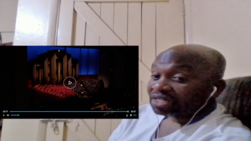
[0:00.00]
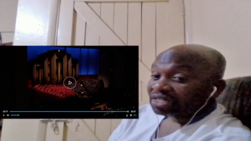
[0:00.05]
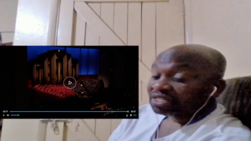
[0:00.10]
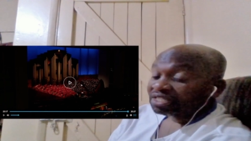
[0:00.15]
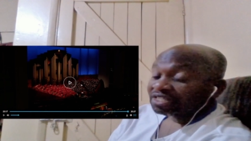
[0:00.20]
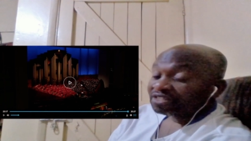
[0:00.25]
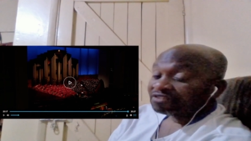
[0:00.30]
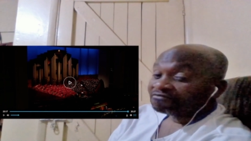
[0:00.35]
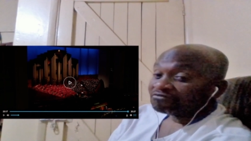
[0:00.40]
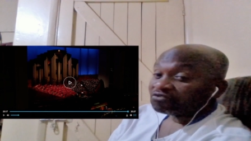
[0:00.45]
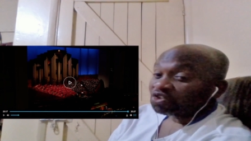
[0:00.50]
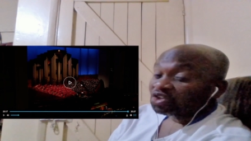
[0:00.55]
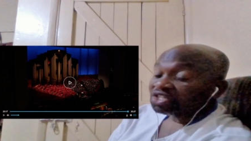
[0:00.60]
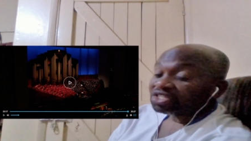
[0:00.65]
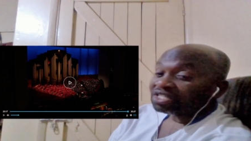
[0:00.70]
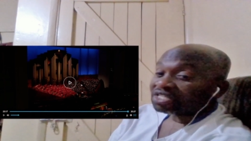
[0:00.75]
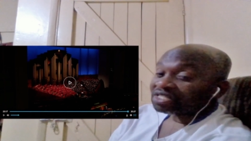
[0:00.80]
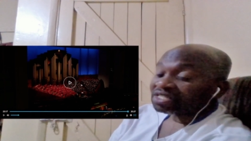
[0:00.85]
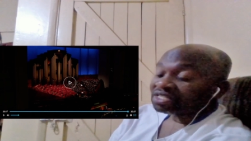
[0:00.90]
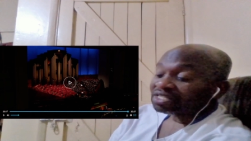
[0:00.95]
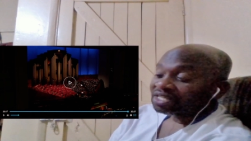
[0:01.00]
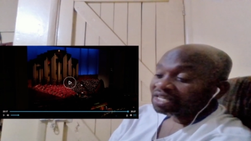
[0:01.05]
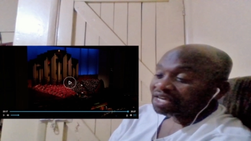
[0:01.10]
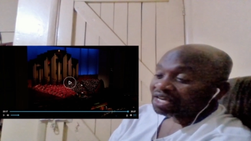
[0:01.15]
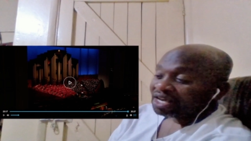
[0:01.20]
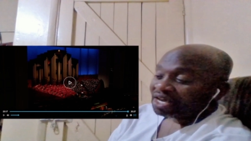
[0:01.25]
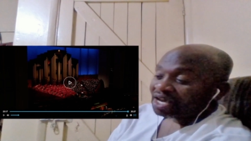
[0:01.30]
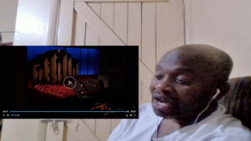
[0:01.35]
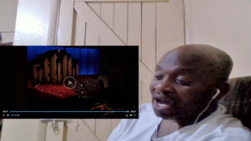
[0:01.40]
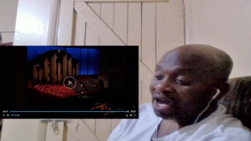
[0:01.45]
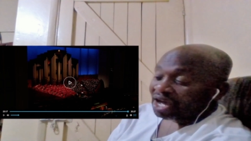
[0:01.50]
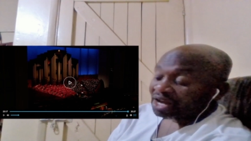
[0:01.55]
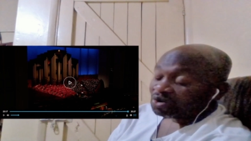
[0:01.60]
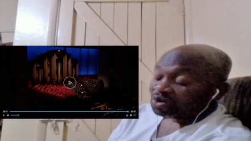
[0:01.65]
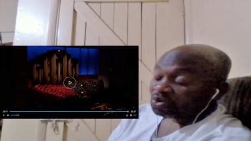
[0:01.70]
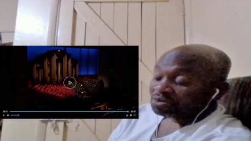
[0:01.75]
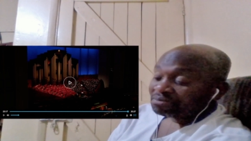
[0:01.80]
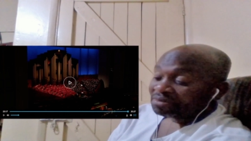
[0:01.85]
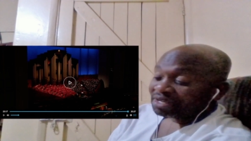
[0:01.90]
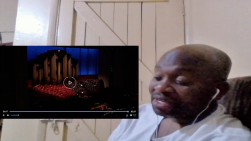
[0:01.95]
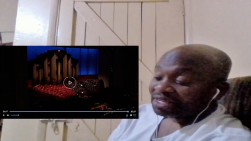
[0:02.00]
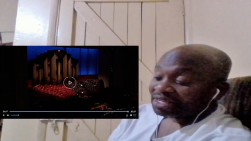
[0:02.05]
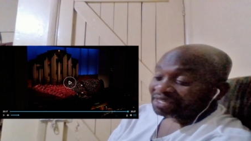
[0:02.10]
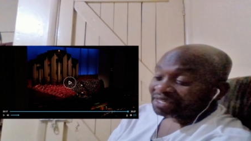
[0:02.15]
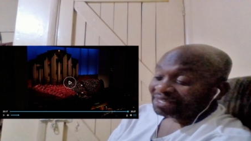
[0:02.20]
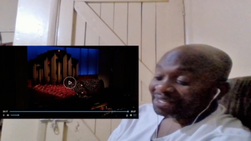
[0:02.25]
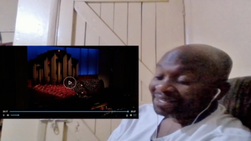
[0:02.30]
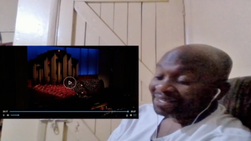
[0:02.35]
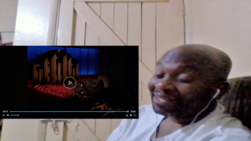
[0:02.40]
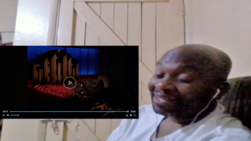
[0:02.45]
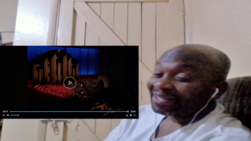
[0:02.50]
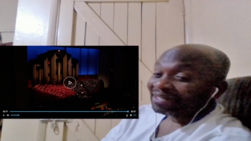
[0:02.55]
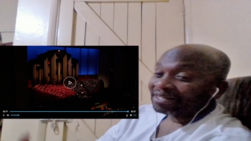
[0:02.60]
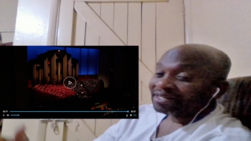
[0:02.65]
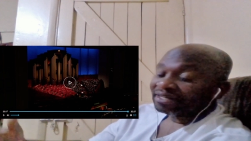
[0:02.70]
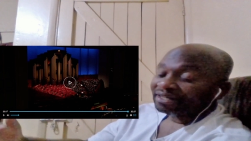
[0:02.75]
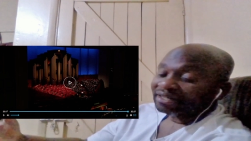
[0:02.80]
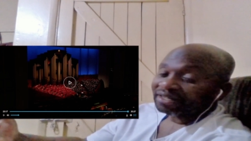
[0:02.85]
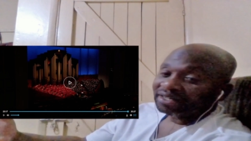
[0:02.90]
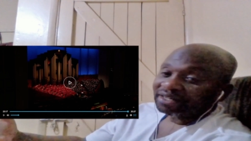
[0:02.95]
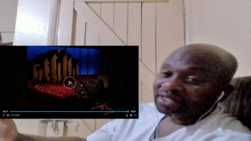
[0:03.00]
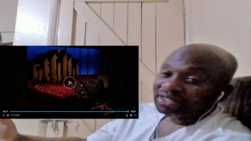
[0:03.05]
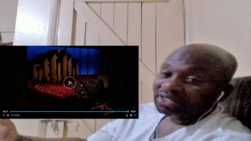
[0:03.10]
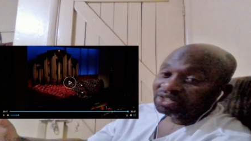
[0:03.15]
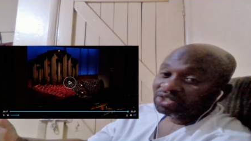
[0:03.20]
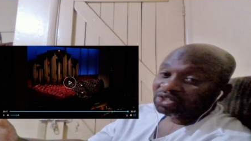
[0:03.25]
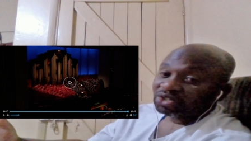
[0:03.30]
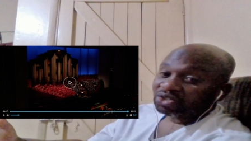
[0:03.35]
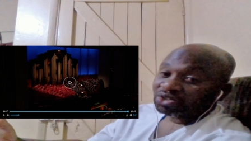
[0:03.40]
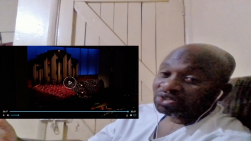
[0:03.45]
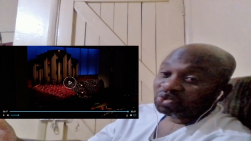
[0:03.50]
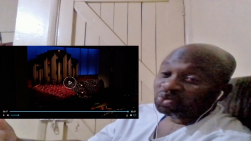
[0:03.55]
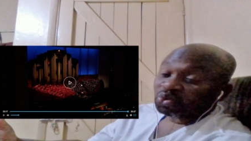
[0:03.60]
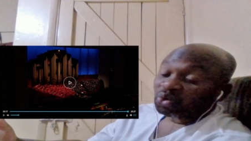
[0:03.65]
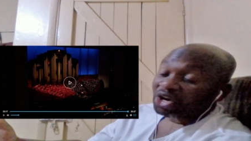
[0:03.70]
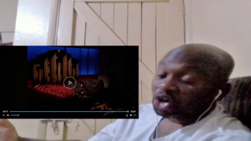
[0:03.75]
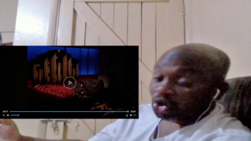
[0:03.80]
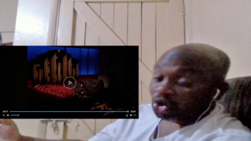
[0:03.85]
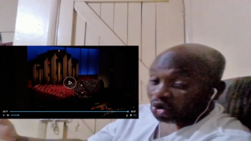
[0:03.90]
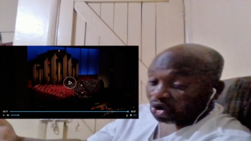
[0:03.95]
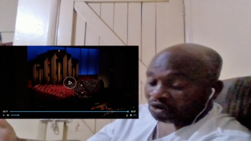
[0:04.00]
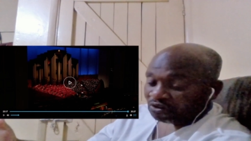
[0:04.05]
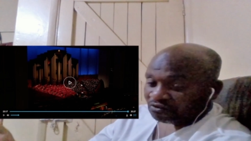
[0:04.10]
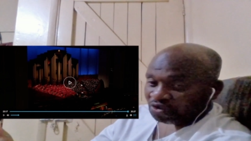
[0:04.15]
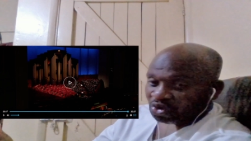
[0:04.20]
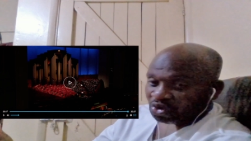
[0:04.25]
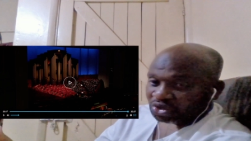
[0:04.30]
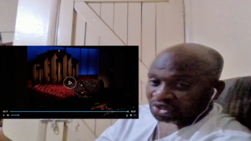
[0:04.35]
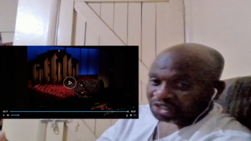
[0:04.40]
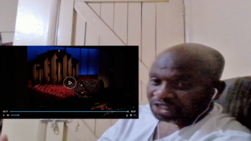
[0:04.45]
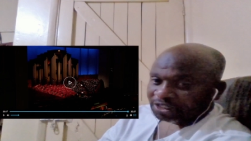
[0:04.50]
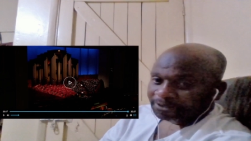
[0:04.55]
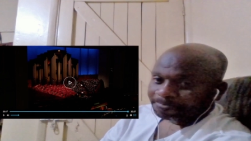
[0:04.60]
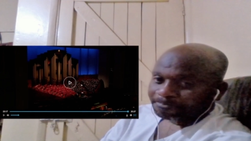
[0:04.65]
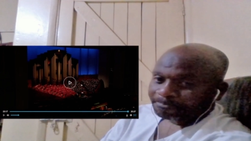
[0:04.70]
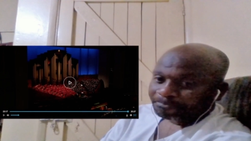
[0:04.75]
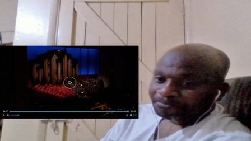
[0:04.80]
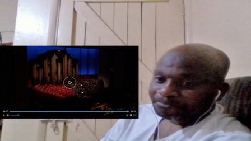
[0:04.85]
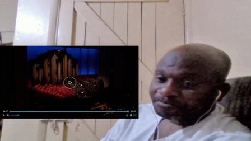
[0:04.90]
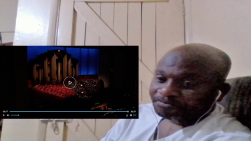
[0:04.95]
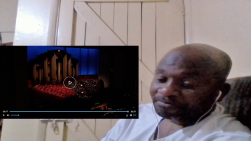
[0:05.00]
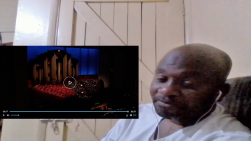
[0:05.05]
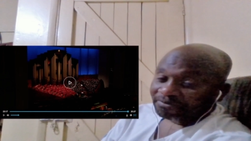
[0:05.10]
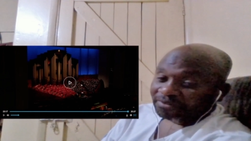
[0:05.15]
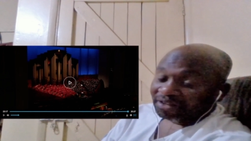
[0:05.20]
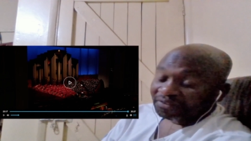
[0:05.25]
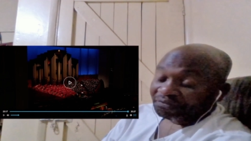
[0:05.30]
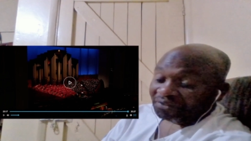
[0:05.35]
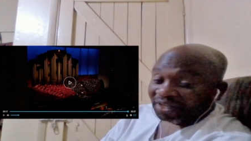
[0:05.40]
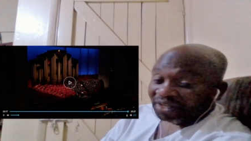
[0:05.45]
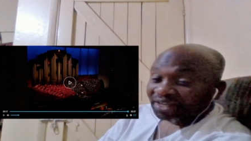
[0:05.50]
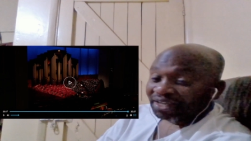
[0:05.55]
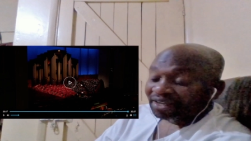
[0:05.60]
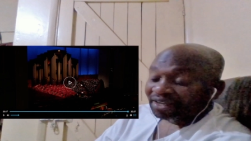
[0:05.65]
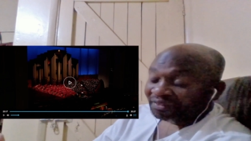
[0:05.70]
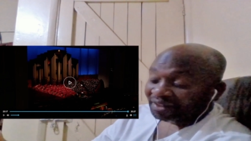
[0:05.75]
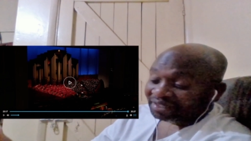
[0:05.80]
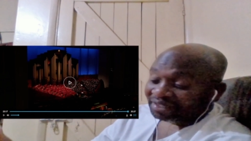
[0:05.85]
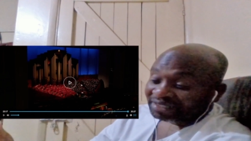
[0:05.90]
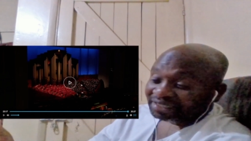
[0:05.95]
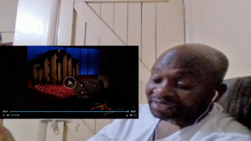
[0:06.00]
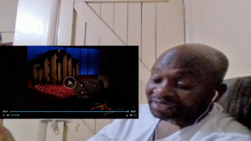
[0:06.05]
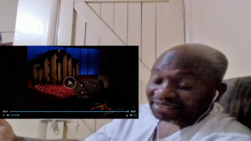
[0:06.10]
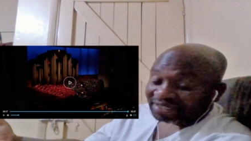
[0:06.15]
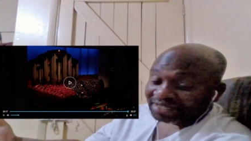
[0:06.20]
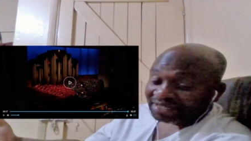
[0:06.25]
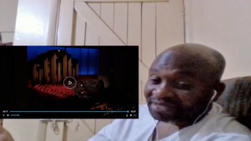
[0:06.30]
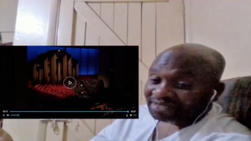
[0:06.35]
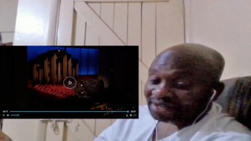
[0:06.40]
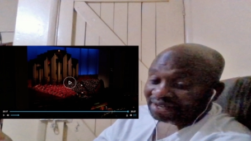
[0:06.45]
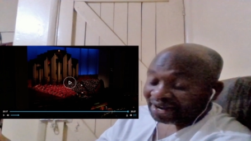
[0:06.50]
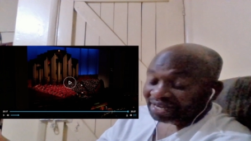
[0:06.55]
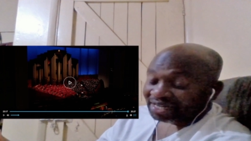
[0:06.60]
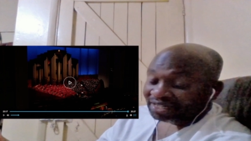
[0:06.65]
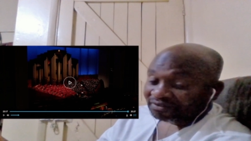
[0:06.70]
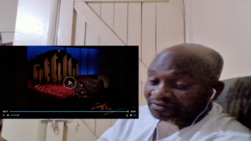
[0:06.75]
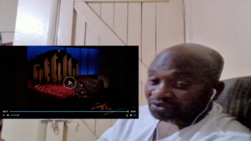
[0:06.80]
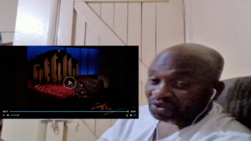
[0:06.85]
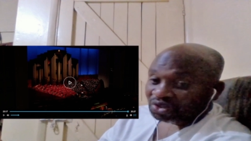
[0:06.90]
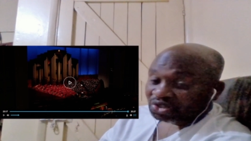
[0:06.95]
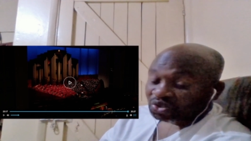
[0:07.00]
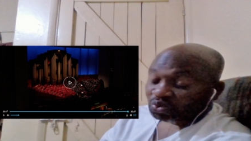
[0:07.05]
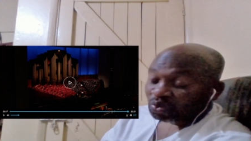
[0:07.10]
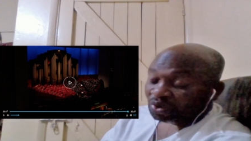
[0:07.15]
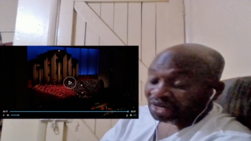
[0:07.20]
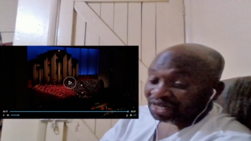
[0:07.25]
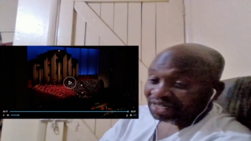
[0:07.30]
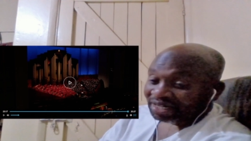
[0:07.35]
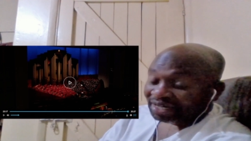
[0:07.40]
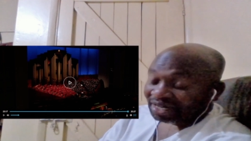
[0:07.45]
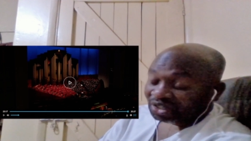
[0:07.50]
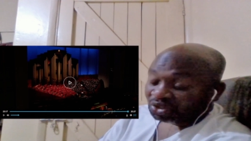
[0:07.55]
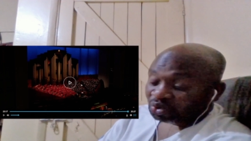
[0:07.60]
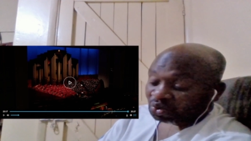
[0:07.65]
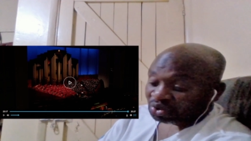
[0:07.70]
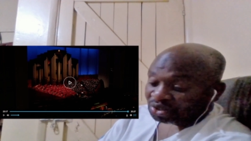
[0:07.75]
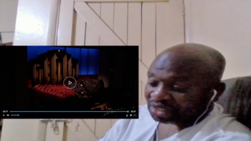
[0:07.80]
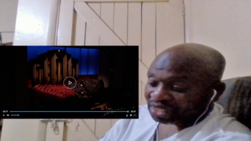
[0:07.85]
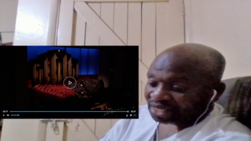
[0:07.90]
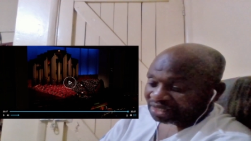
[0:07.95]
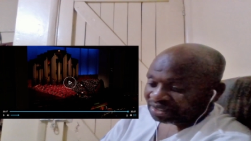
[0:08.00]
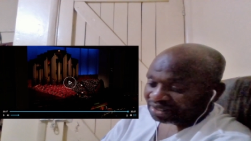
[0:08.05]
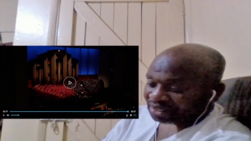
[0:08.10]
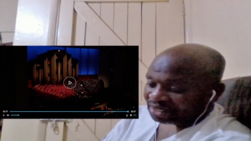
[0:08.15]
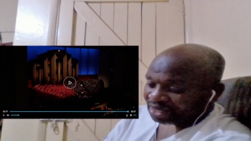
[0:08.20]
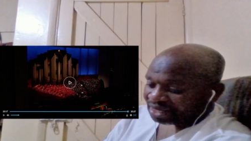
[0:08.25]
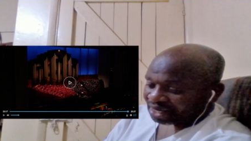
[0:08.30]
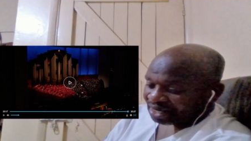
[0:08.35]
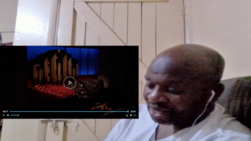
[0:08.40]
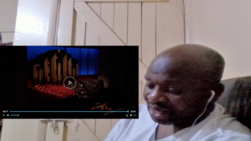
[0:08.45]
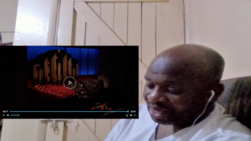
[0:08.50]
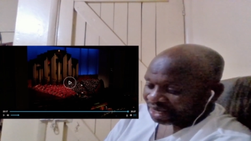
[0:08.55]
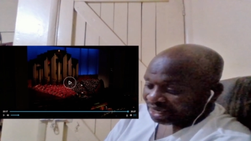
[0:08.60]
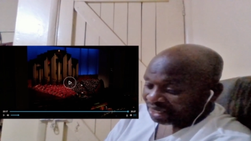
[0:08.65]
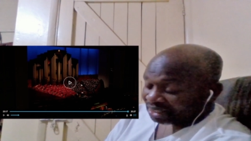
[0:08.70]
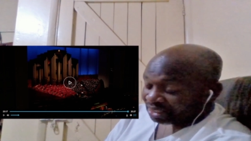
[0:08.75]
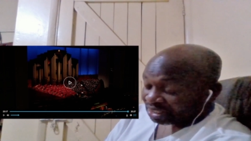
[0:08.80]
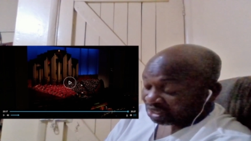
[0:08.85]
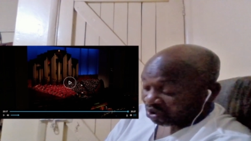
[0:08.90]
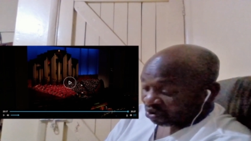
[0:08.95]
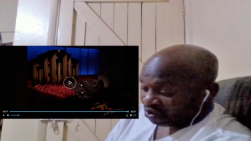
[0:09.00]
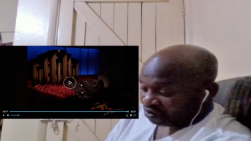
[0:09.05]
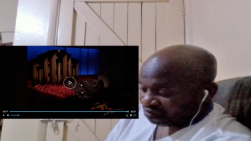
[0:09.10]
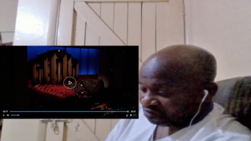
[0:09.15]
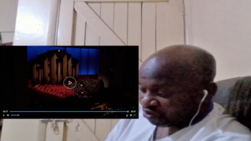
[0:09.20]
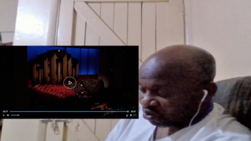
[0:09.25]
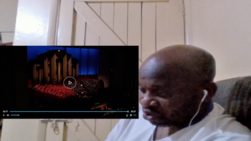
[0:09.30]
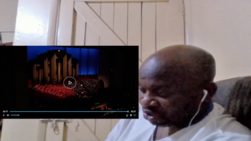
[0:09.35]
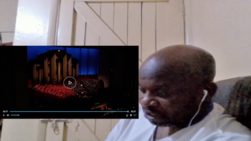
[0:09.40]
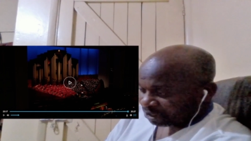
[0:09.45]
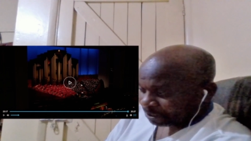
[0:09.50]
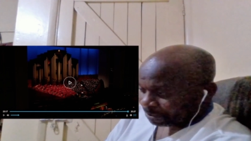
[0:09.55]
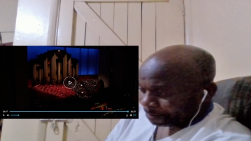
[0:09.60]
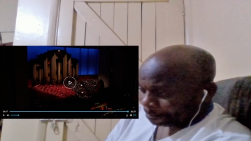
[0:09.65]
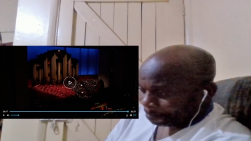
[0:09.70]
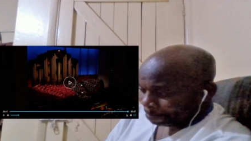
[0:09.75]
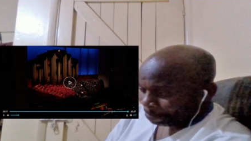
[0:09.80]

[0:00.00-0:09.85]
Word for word: receive voices and we may heed to a wrong voice, thinking that it is the right voice, while in actual sense, it's a wrong voice.